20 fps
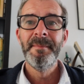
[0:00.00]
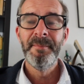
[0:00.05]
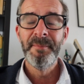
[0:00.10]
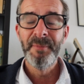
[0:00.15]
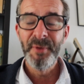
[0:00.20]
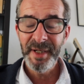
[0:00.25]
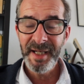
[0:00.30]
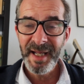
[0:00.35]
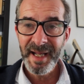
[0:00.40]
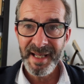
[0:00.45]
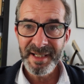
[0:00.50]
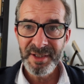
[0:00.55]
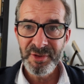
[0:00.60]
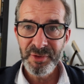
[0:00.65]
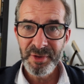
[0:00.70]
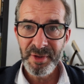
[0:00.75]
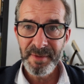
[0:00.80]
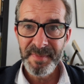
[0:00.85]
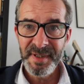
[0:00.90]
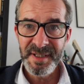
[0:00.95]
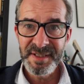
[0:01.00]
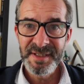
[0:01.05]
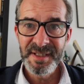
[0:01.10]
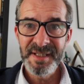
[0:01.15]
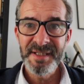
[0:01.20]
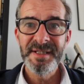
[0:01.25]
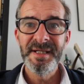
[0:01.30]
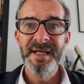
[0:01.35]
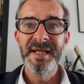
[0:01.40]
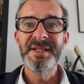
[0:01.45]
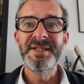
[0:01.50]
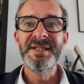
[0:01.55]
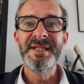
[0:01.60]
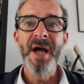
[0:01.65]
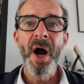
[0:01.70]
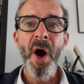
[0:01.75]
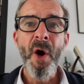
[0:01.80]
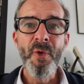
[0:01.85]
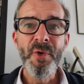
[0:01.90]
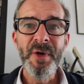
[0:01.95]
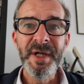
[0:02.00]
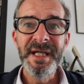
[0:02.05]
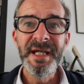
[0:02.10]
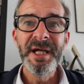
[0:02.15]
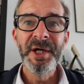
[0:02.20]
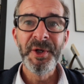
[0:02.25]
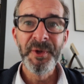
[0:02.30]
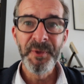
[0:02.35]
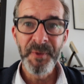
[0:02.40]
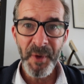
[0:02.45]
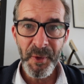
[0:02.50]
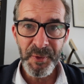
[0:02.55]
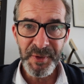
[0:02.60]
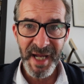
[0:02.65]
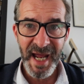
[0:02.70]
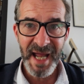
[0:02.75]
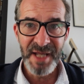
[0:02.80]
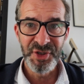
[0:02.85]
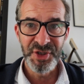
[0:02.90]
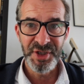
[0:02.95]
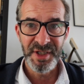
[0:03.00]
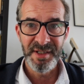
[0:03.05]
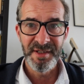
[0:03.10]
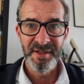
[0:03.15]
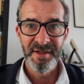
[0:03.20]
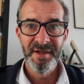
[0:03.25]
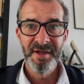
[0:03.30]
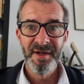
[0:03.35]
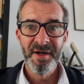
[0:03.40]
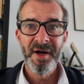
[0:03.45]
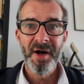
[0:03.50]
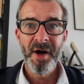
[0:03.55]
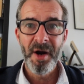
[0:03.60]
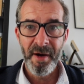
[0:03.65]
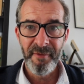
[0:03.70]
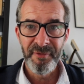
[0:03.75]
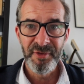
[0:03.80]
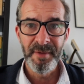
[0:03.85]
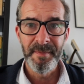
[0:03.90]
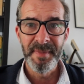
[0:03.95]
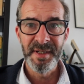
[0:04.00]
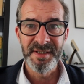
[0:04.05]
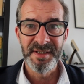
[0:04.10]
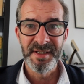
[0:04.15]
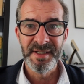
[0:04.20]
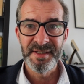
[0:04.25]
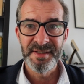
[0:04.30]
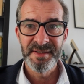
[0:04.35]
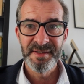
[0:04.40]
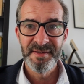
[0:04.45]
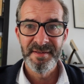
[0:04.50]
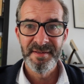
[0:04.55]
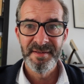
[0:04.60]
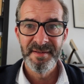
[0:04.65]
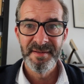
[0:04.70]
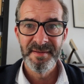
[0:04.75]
bringing into your business is the only growth engine of your business.